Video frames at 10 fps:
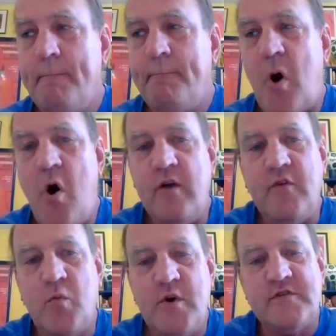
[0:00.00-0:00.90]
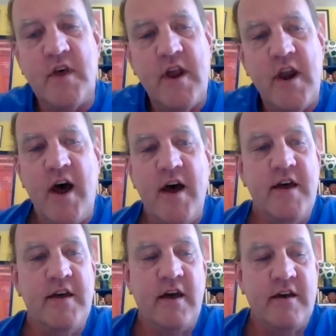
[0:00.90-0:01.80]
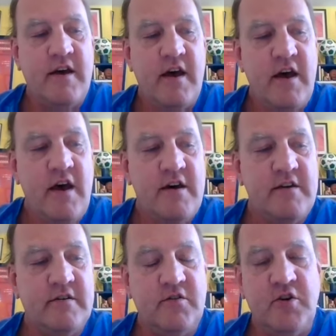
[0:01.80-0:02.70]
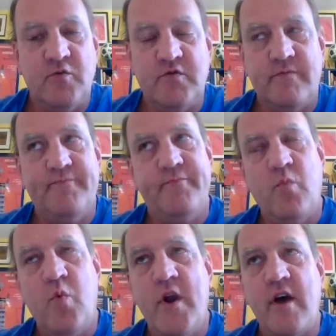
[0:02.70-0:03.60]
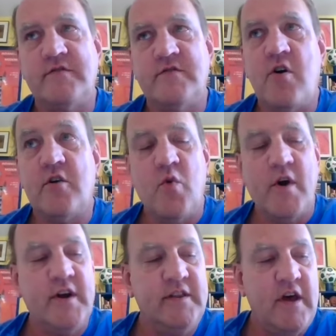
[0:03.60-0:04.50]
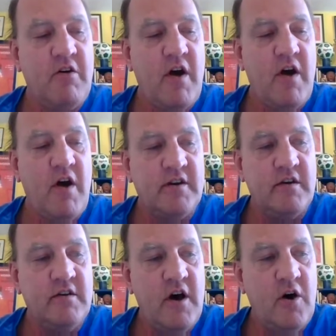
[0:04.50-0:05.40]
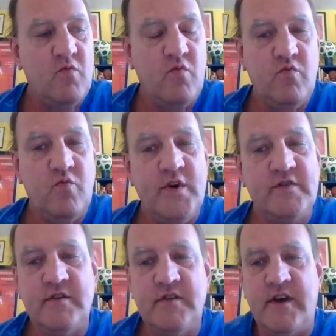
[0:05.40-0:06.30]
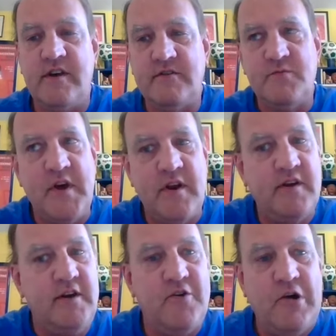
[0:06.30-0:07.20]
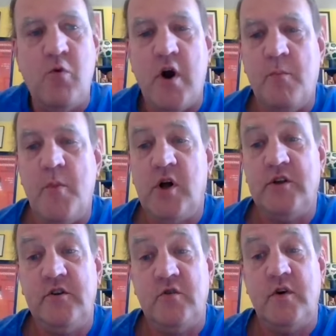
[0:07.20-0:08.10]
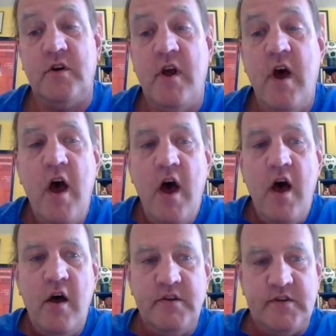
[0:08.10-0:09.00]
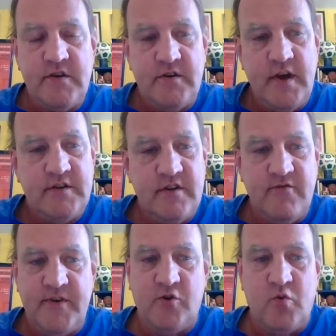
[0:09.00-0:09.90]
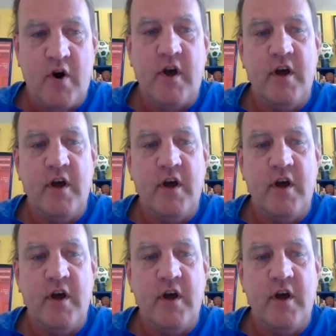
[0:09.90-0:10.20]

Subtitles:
Part of it was that I had, when I started working there, I had recently spent a year in Guatemala doing dissertation field work.